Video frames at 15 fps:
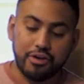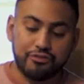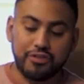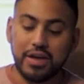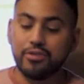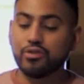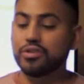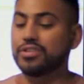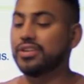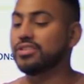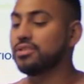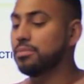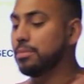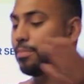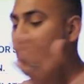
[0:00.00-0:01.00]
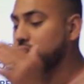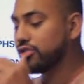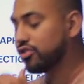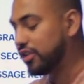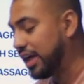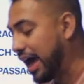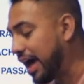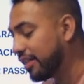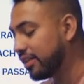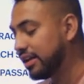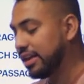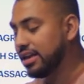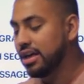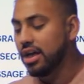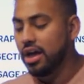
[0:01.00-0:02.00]
Favoritism and
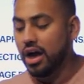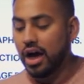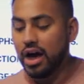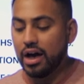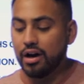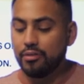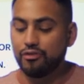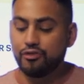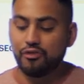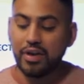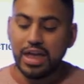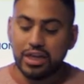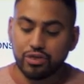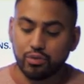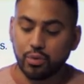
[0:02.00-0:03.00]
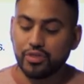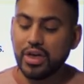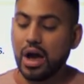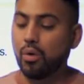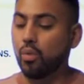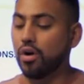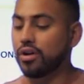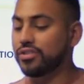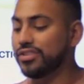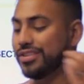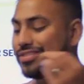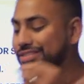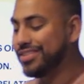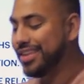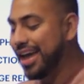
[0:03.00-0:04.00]
partiality. Faith without works
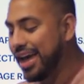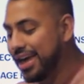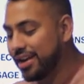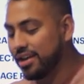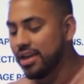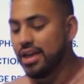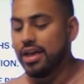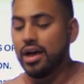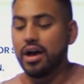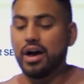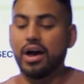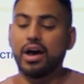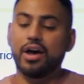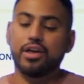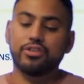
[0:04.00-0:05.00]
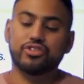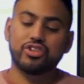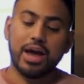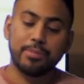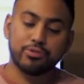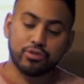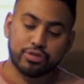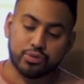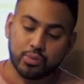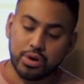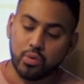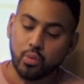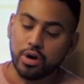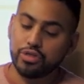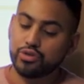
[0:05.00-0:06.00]
is dead. Chapter
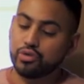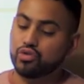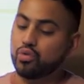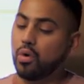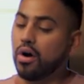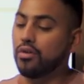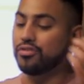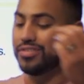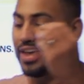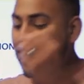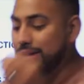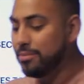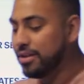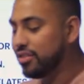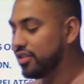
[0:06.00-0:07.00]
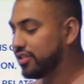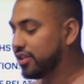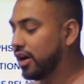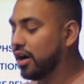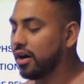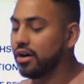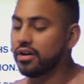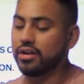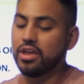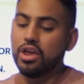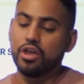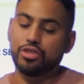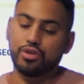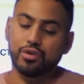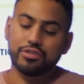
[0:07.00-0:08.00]
3, 1 through 12, taming the tongue.
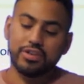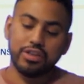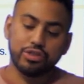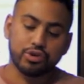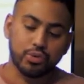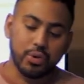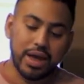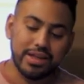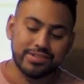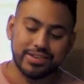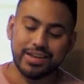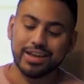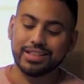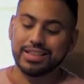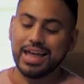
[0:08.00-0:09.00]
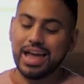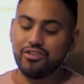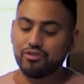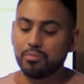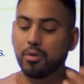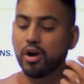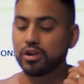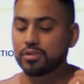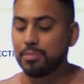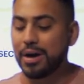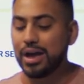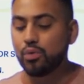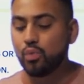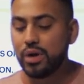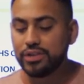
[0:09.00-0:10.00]
13 through 18, a life marked
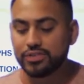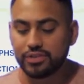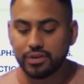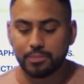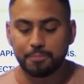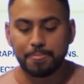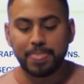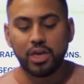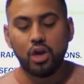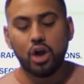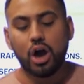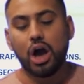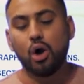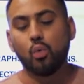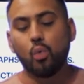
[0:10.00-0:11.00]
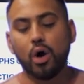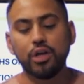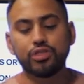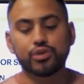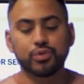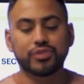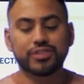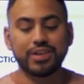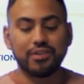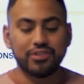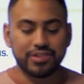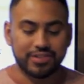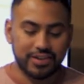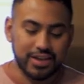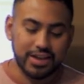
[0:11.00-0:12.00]
by wisdom. 1 through
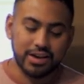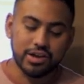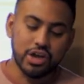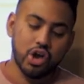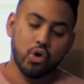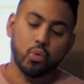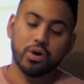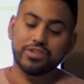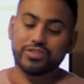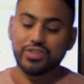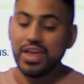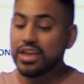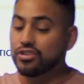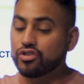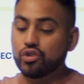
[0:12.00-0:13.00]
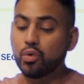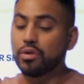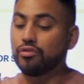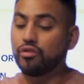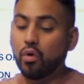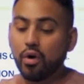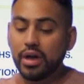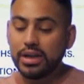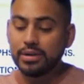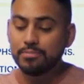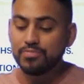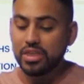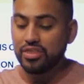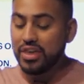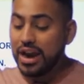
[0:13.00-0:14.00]
17 was things to avoid.
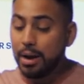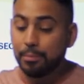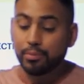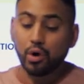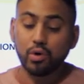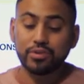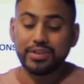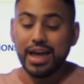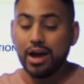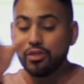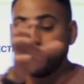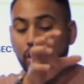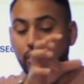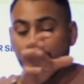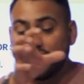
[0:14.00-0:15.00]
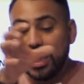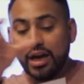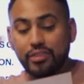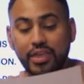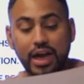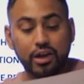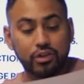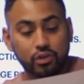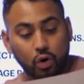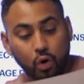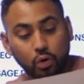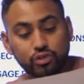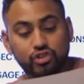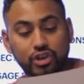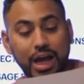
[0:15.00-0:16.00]
Then I broke down that
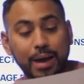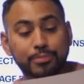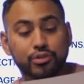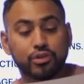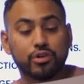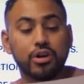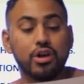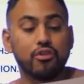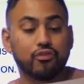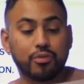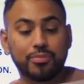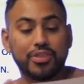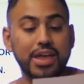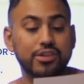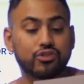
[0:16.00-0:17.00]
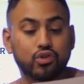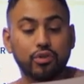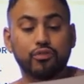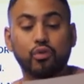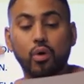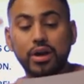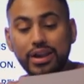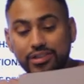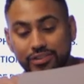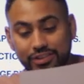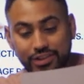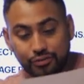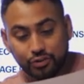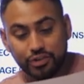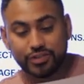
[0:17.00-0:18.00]
whole chapter from things to avoid into
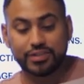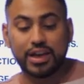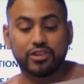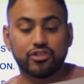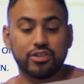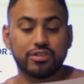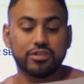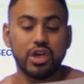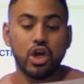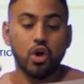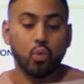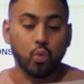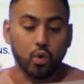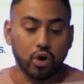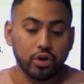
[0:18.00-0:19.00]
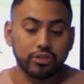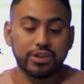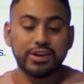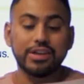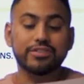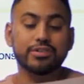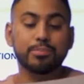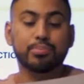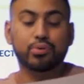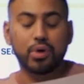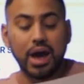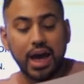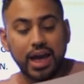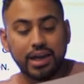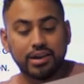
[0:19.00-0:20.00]
different sections. Worldliness and
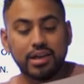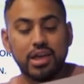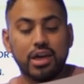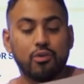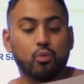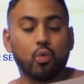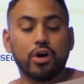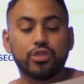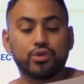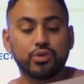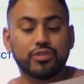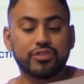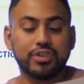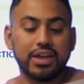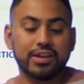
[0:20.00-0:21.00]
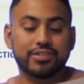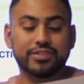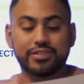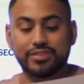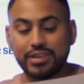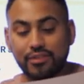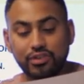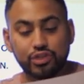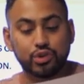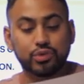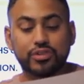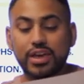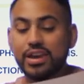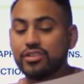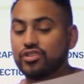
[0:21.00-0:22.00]
pride, 1 through 6. 7 through
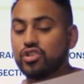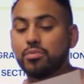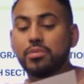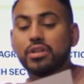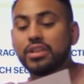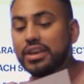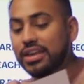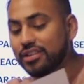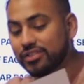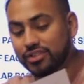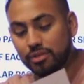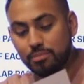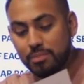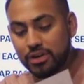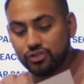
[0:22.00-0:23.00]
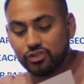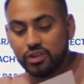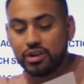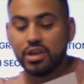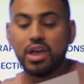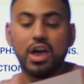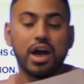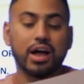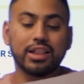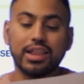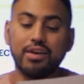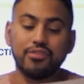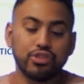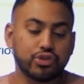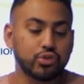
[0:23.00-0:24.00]
10 is humility and submission.
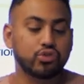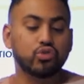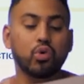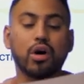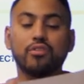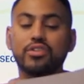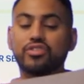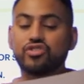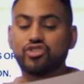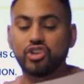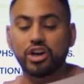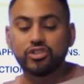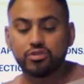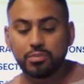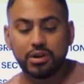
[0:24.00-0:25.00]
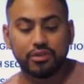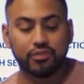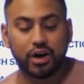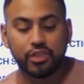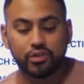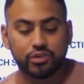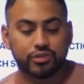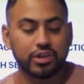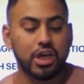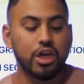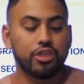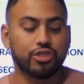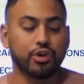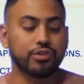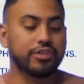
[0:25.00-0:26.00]
11 through 12 is judgment of others.
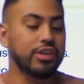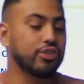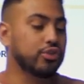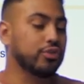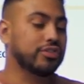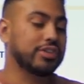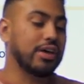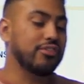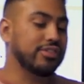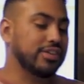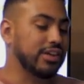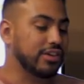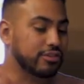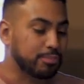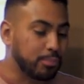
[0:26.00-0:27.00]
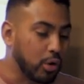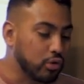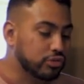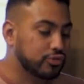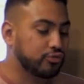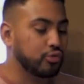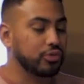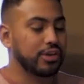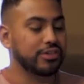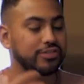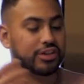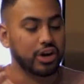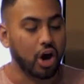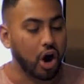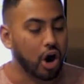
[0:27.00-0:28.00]
13 through 17 is
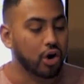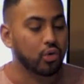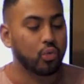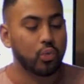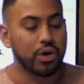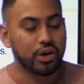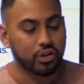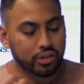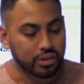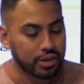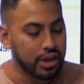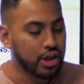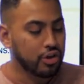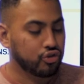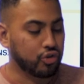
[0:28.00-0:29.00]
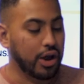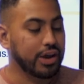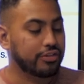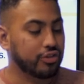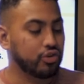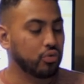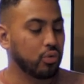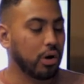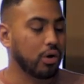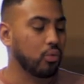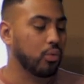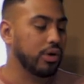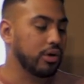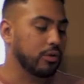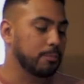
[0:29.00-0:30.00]
boastfulness and our will, trying to do our
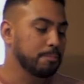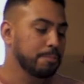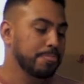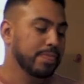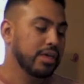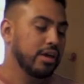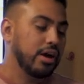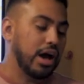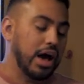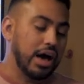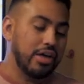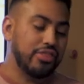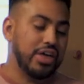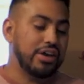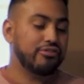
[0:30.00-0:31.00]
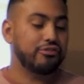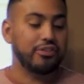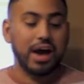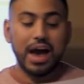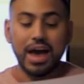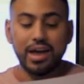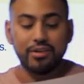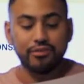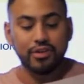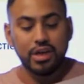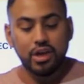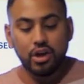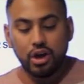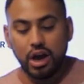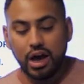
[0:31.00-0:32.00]
will. Then 5
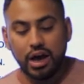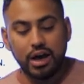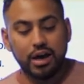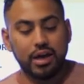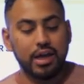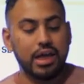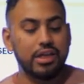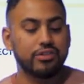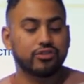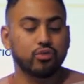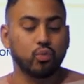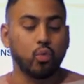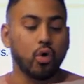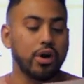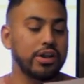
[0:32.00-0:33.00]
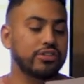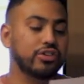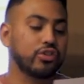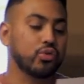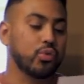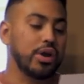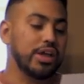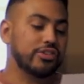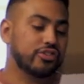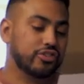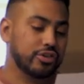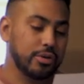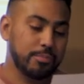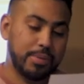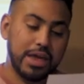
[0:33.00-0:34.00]
is warning to the
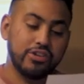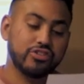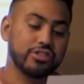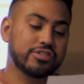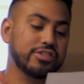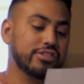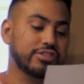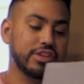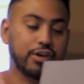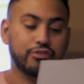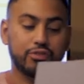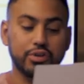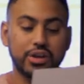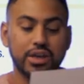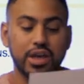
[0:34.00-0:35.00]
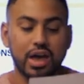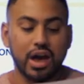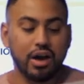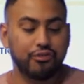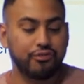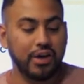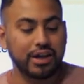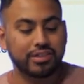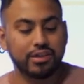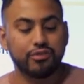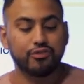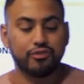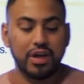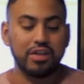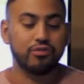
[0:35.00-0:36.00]
rich, patience and suffering, effective
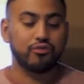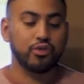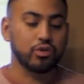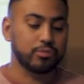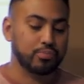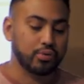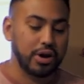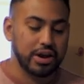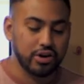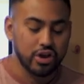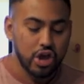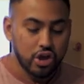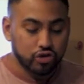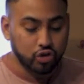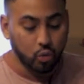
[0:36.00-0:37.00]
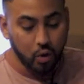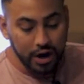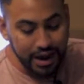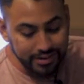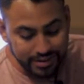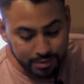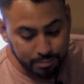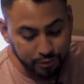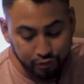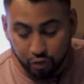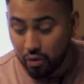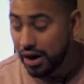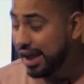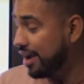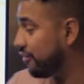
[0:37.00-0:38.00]
faith-filled prayer. So what I did
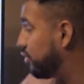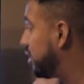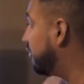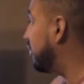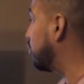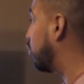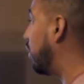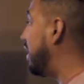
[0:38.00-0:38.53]
before I ever even